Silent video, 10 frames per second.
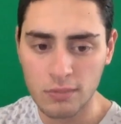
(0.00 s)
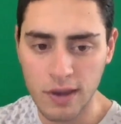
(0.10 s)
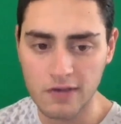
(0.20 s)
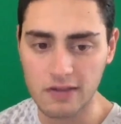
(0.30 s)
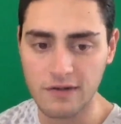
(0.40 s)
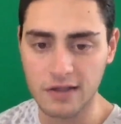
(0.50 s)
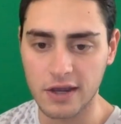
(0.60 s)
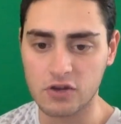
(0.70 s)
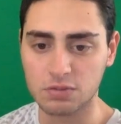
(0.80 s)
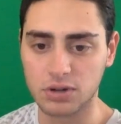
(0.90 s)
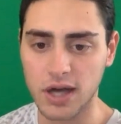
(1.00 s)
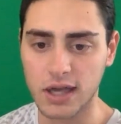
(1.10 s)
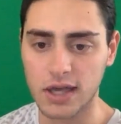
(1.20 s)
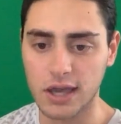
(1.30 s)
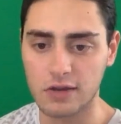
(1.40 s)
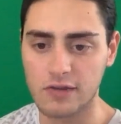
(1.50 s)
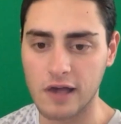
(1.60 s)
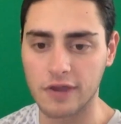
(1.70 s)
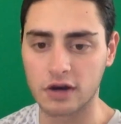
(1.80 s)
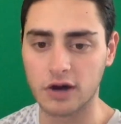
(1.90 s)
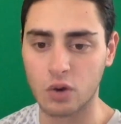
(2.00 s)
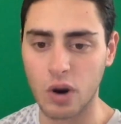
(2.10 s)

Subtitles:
based on the fact that he was playing in South Carolina